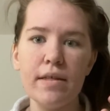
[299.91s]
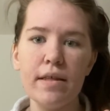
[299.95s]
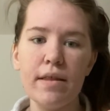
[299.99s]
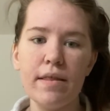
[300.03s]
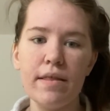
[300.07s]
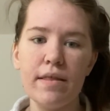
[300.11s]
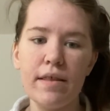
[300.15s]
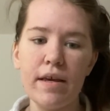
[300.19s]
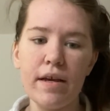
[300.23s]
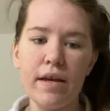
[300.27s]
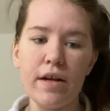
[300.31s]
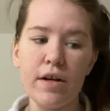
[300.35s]

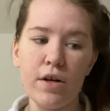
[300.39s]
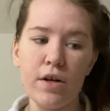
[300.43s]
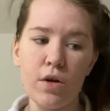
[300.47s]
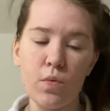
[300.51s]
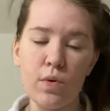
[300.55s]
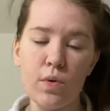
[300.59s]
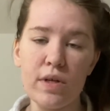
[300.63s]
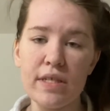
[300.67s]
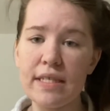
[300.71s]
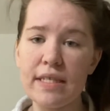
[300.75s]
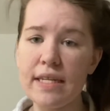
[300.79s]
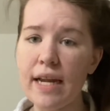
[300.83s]
There
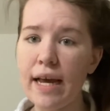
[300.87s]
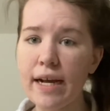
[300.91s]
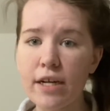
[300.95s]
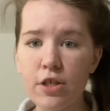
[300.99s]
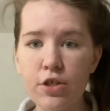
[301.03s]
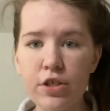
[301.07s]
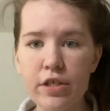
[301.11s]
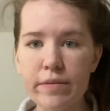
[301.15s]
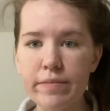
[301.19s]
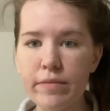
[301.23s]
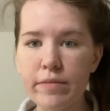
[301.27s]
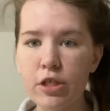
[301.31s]
was an
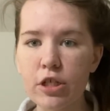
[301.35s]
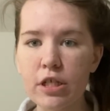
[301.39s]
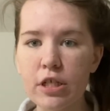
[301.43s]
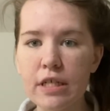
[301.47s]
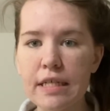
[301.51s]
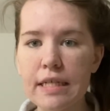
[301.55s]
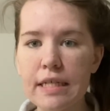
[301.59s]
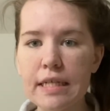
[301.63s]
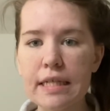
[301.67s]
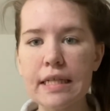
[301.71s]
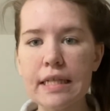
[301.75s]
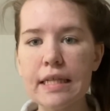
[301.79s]
x-ray
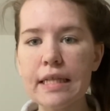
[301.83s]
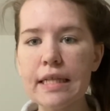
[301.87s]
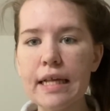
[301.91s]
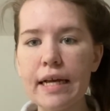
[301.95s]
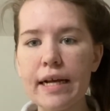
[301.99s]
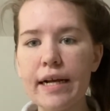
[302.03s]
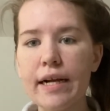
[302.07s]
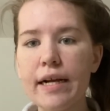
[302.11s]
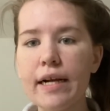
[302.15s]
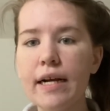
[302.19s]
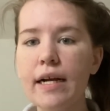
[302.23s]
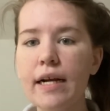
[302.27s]
machine in
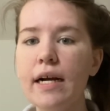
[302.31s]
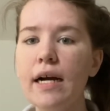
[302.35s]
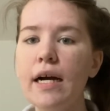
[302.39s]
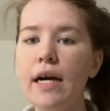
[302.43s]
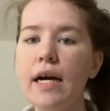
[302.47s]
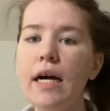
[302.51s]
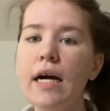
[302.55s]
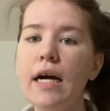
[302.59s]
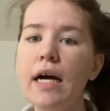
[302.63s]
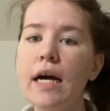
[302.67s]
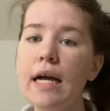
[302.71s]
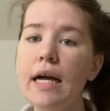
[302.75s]
there
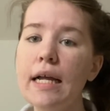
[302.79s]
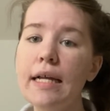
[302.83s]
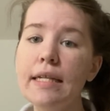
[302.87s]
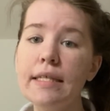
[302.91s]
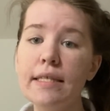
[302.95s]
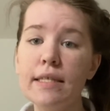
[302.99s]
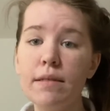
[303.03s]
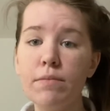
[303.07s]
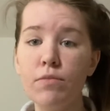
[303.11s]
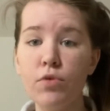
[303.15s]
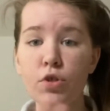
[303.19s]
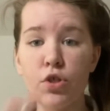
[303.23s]
and
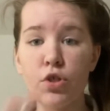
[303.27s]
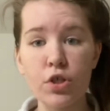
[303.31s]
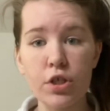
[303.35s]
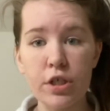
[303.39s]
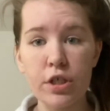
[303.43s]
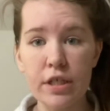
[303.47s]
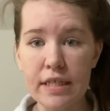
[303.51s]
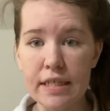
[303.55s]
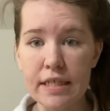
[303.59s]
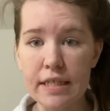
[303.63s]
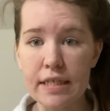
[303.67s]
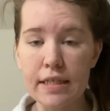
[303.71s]
some
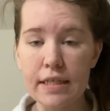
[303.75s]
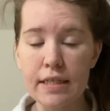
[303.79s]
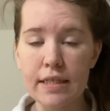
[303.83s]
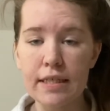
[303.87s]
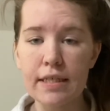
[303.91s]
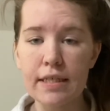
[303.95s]
screens